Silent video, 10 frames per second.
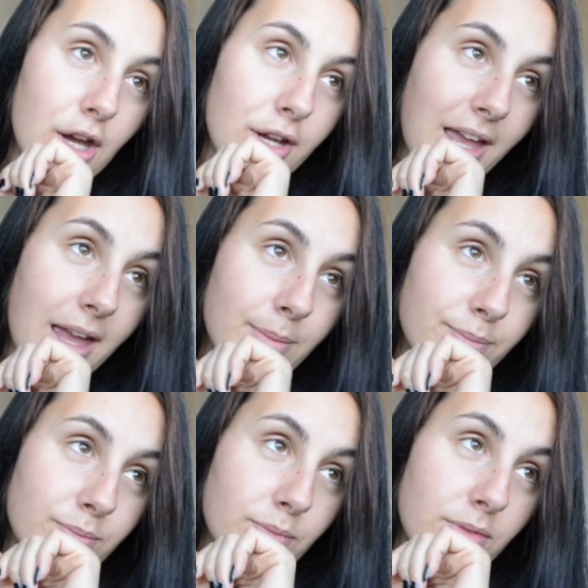Okay,
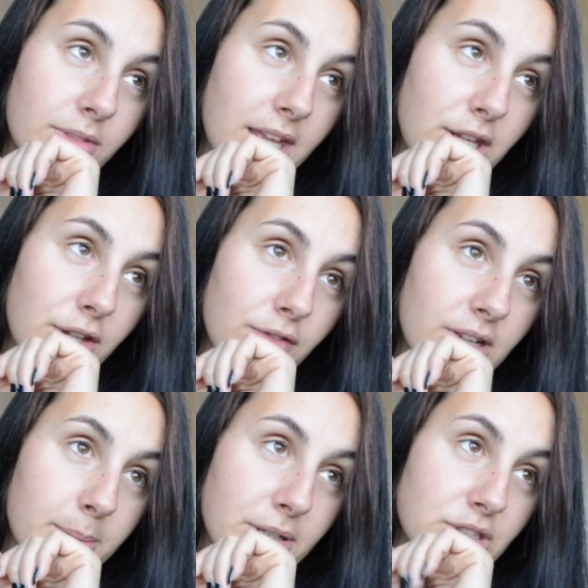thank you
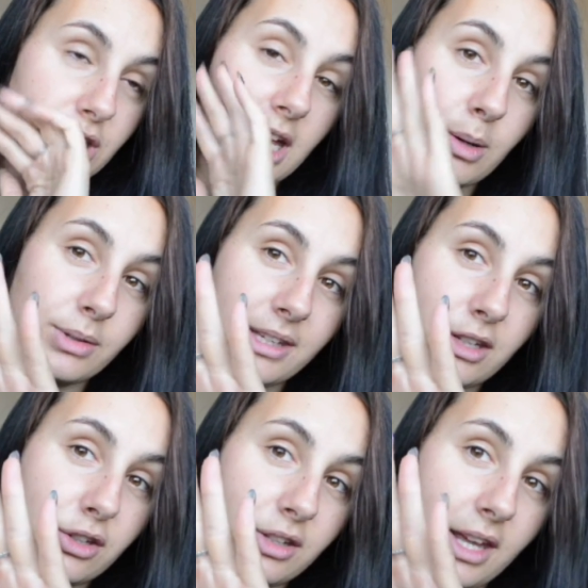very much. I will see
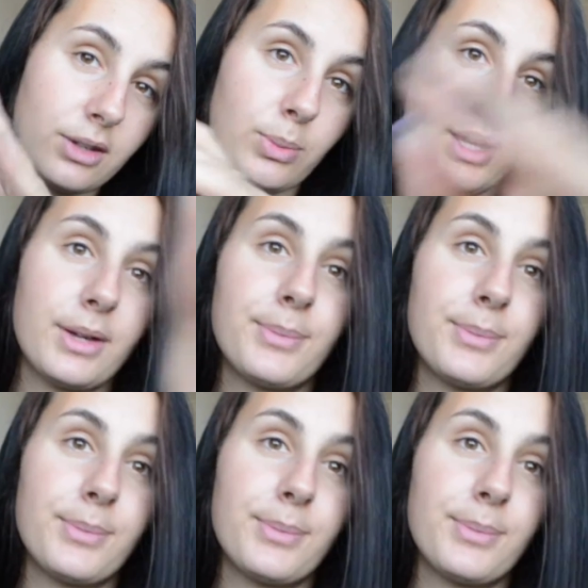you next week.